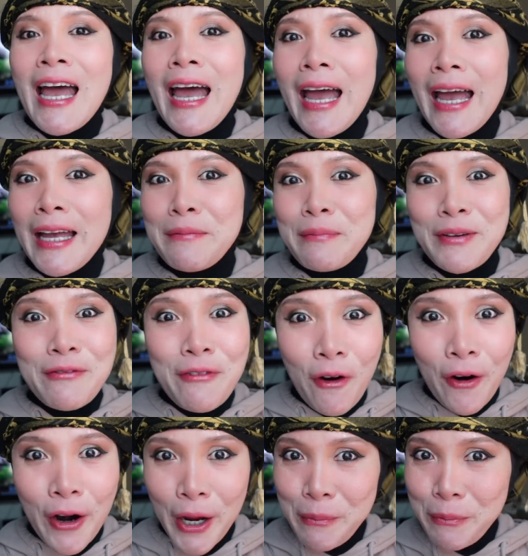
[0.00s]
And
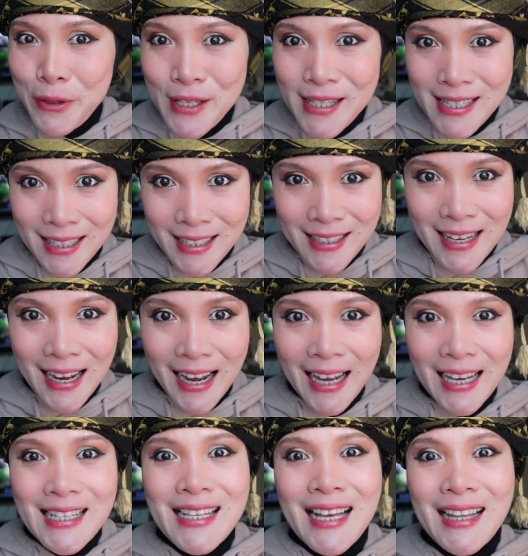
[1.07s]
before I proceed
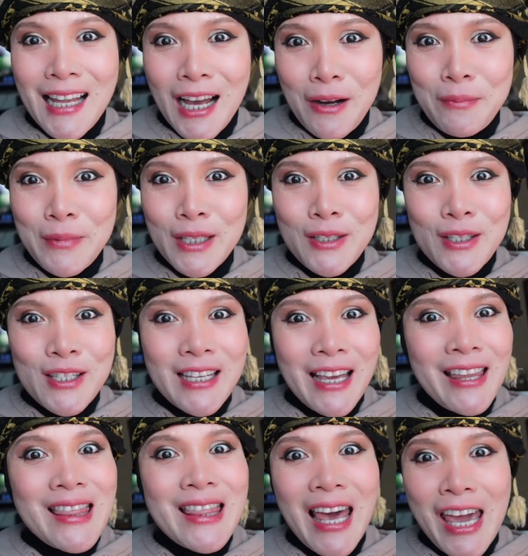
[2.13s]
guys, allow me to
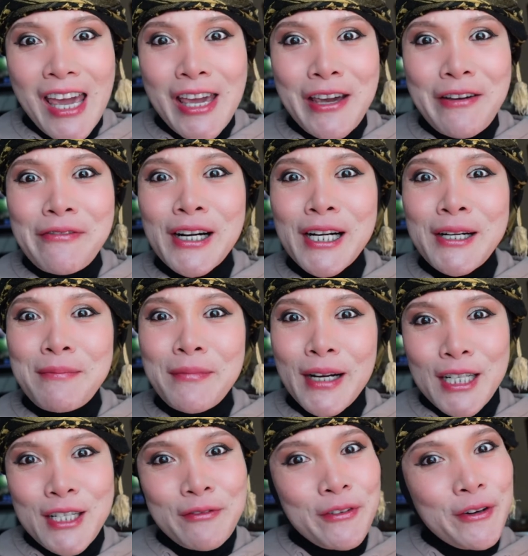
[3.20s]
say thank you very
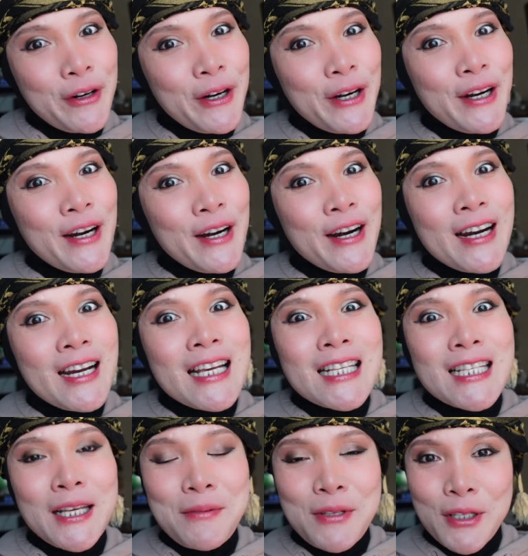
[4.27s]
much for
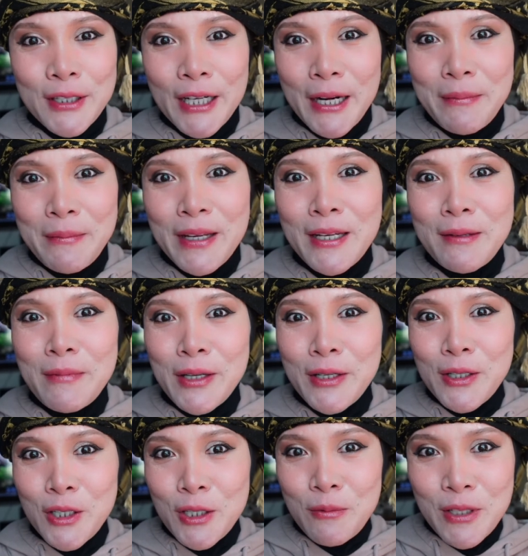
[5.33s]
subscribing in my
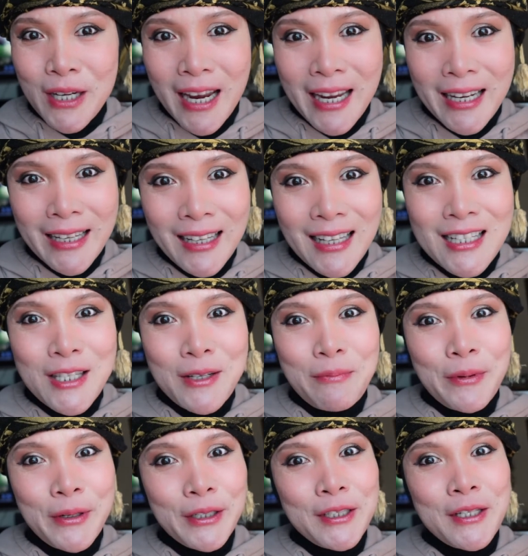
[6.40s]
YouTube channel and
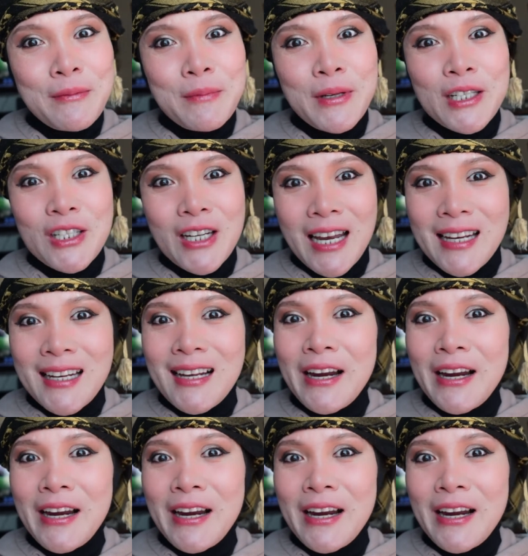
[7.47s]
supporting my channel.